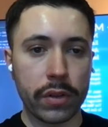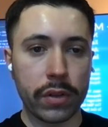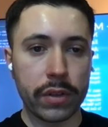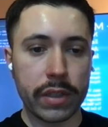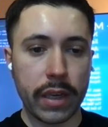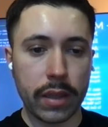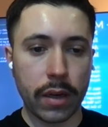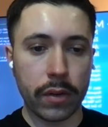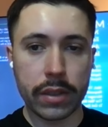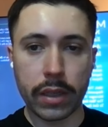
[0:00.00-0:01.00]
on the state
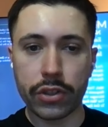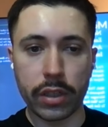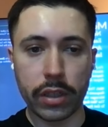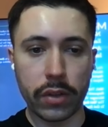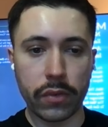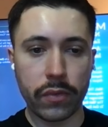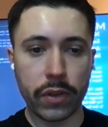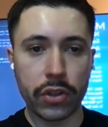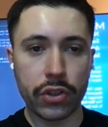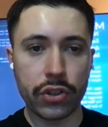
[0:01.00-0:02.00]
now, it's actually
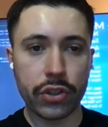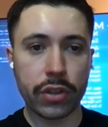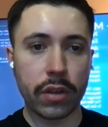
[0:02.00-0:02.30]
finished.